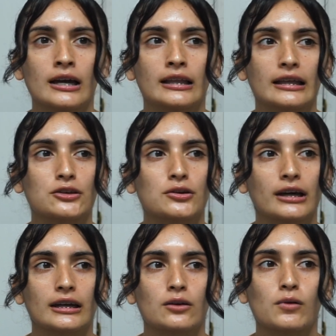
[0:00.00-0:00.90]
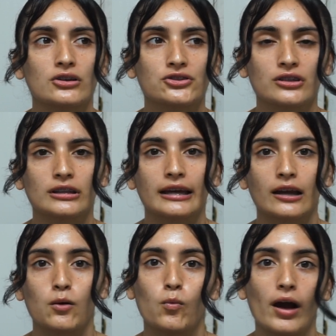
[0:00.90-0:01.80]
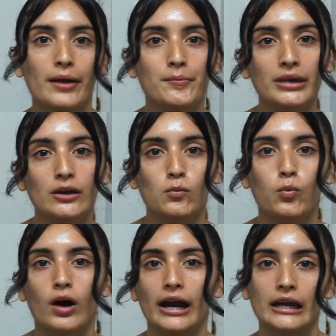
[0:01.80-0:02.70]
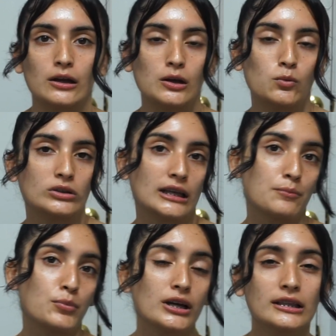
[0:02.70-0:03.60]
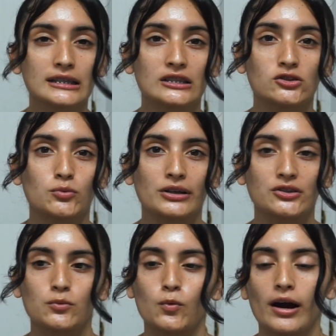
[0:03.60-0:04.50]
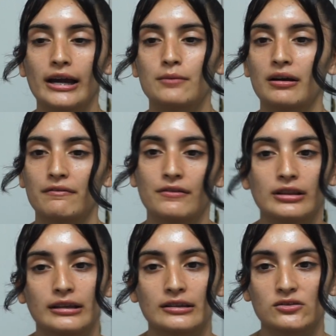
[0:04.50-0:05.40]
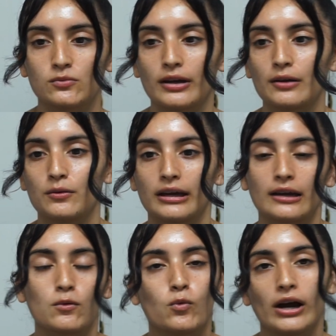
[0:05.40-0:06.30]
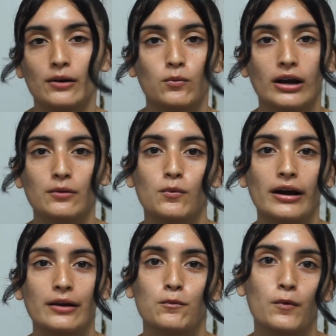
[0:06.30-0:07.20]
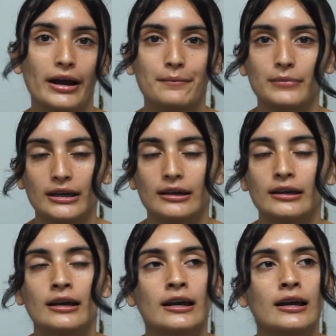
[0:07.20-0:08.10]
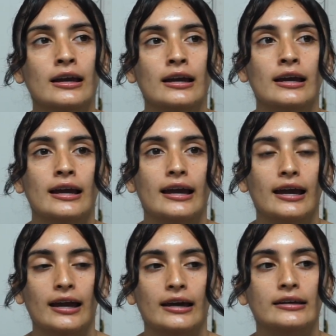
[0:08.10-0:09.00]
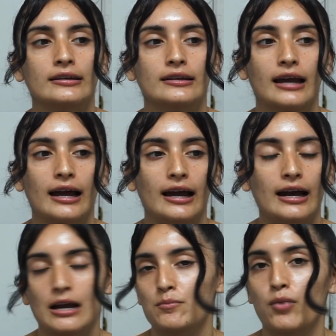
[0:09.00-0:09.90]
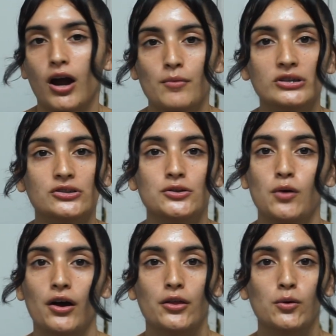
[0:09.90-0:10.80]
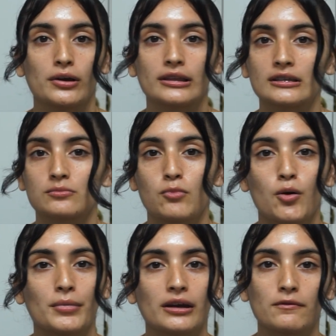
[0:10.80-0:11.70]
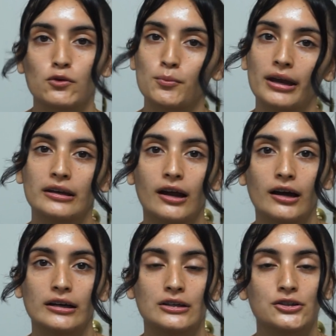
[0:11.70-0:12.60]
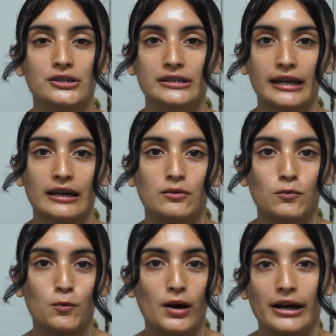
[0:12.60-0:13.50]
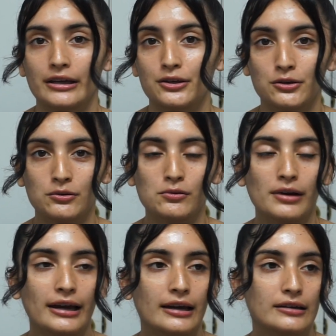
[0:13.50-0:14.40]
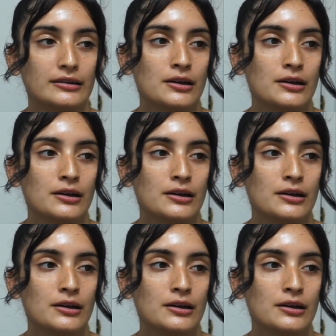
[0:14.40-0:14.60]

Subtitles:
like you kind of question, like, why me? Why was I put in this situation? Why am I feeling this way? Like, why me? And I promise you, although in this moment, if you may not understand why you, and